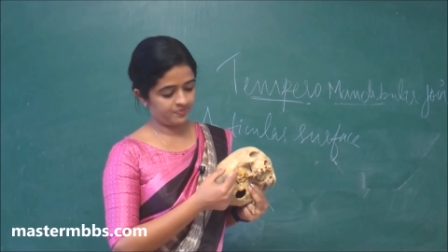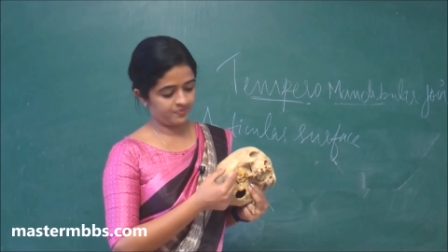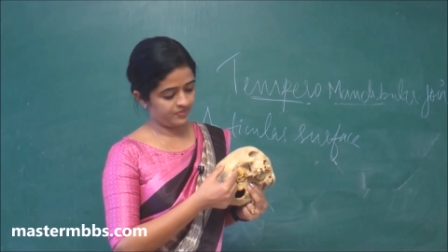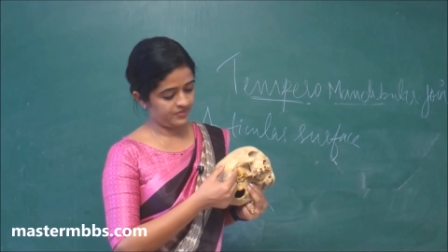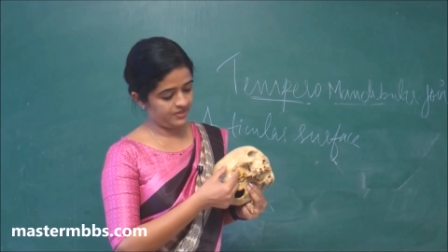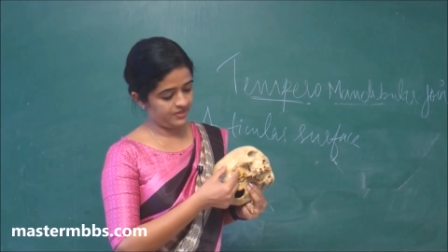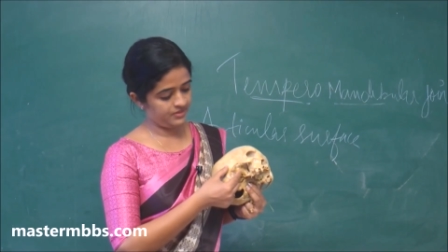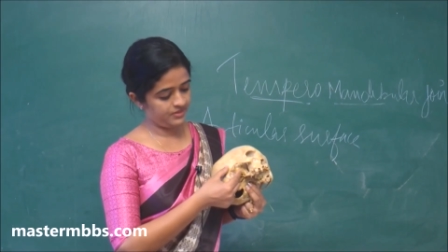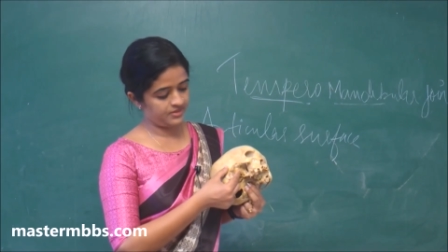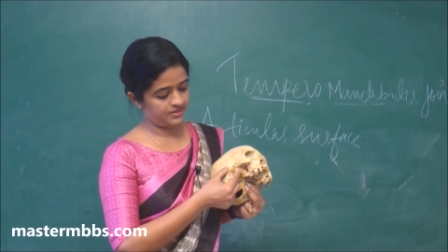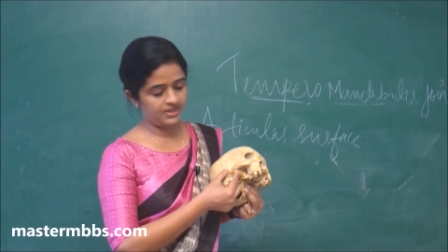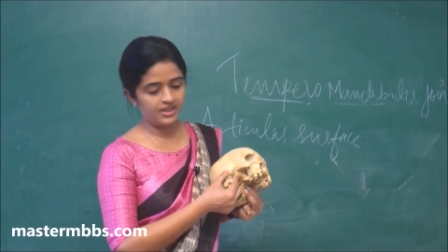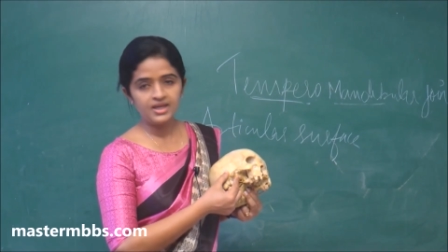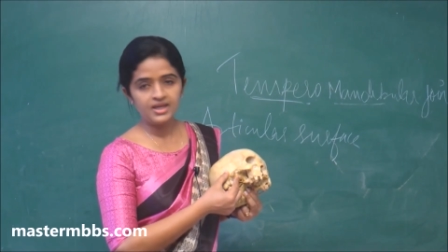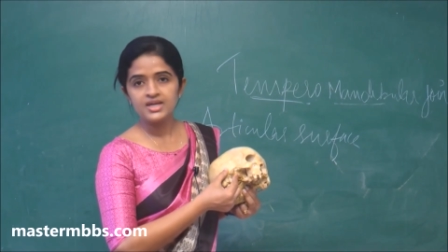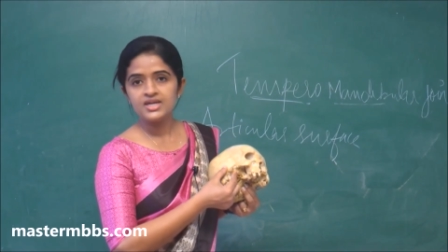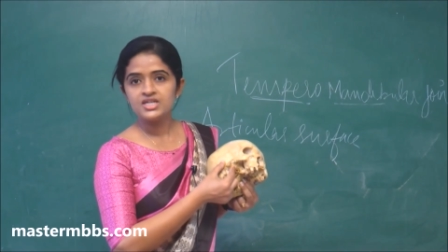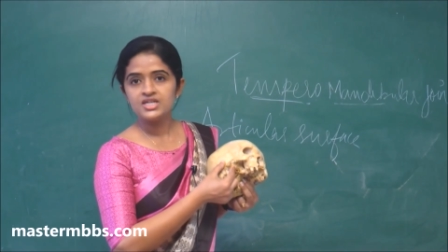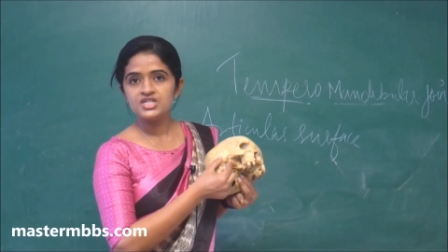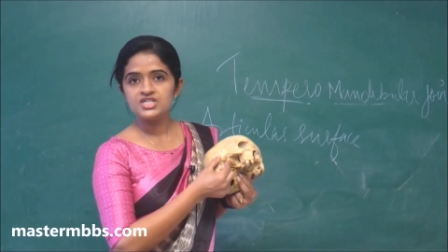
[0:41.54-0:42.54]
This is the
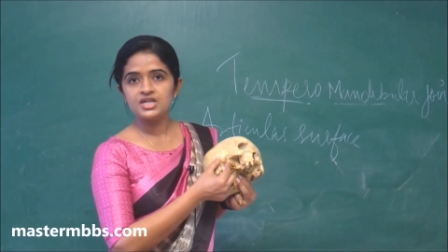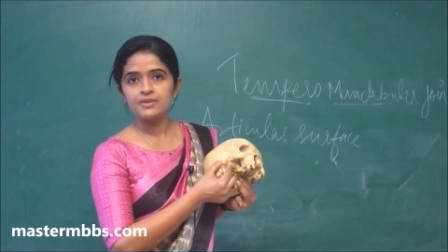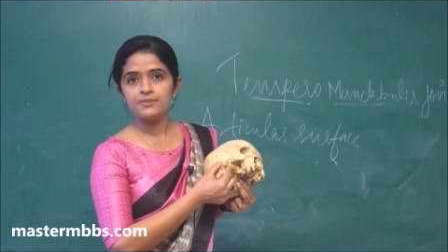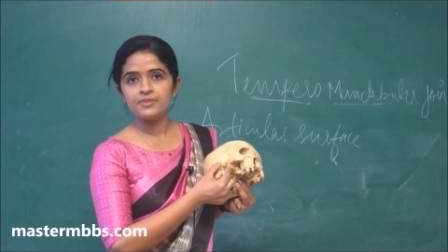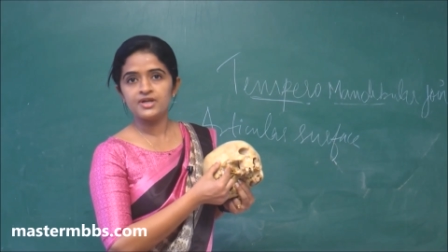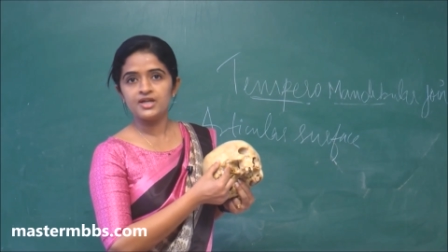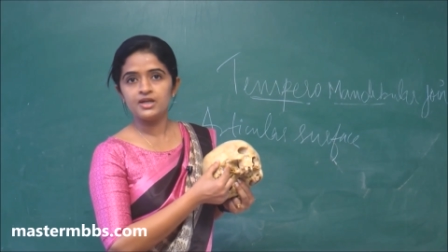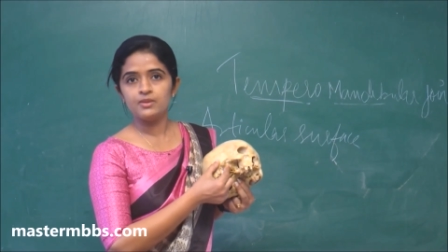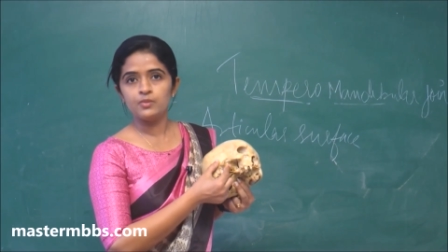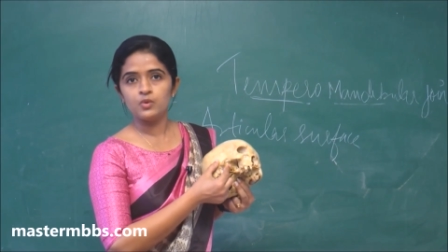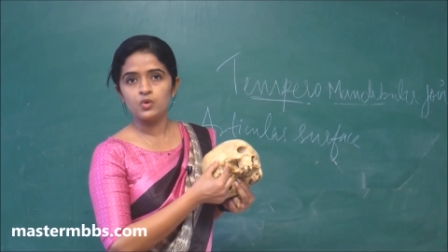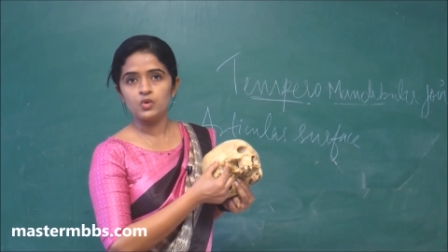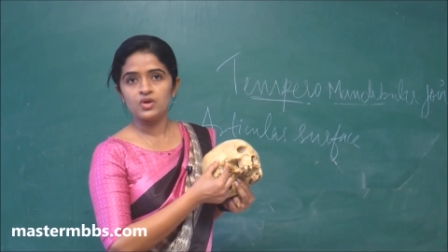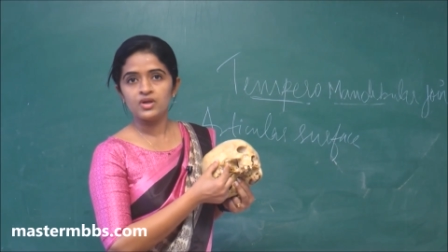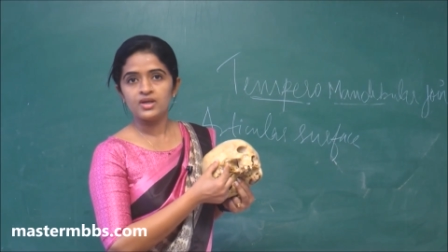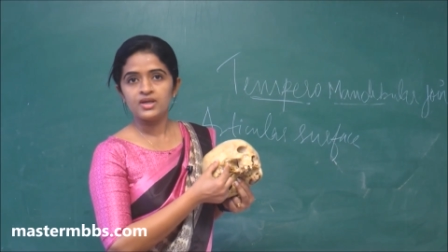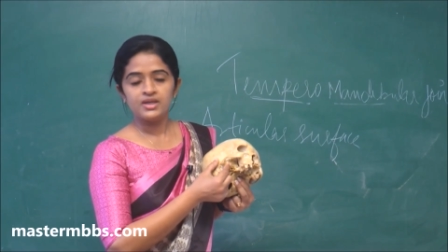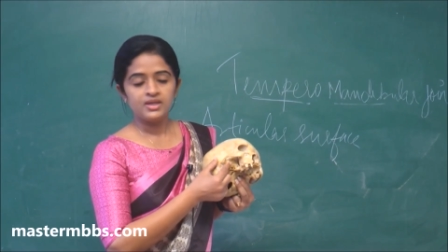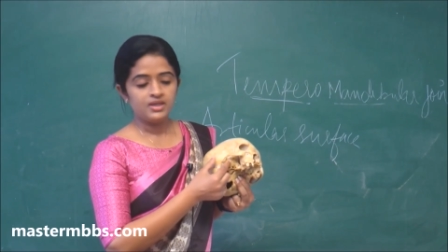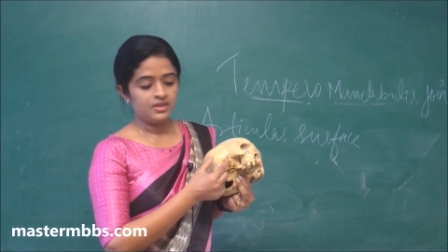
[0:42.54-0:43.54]
temporal bone.
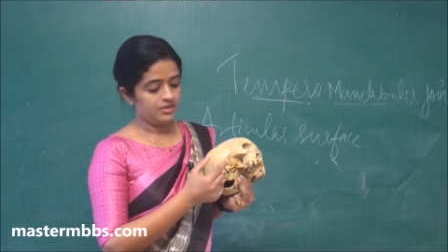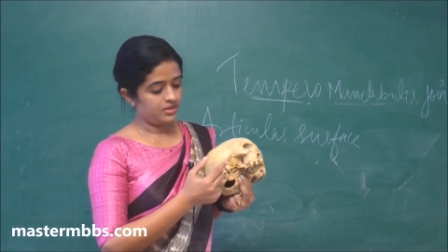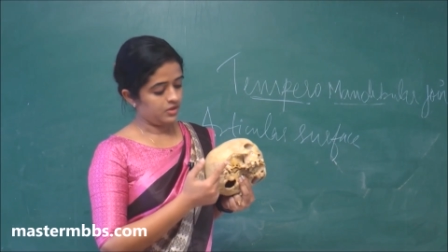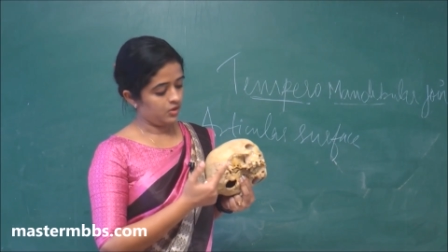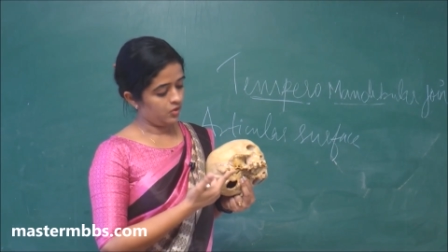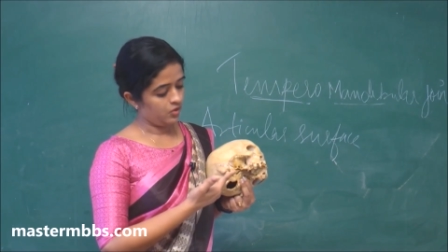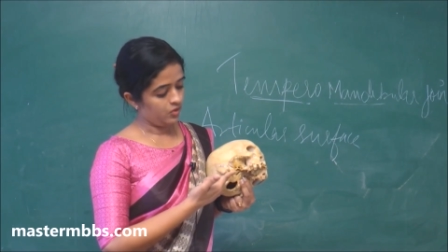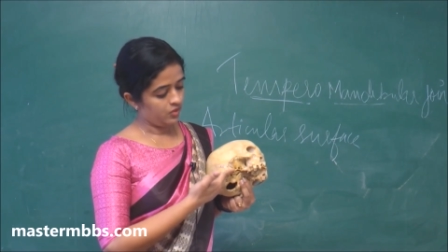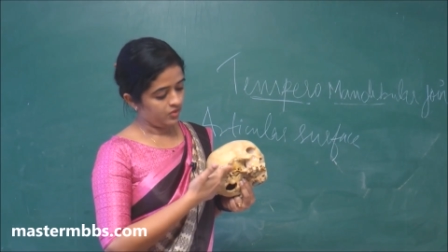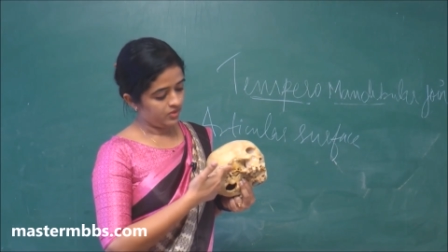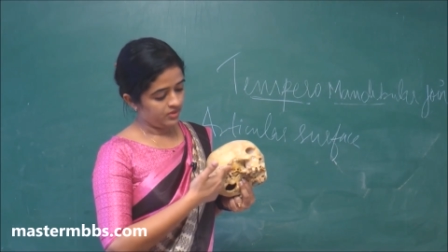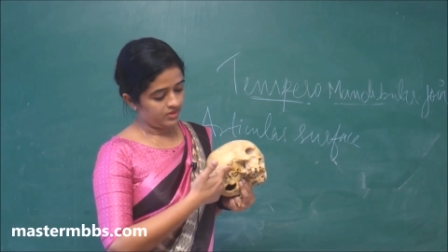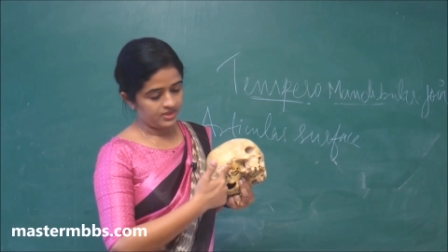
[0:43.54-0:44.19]
So,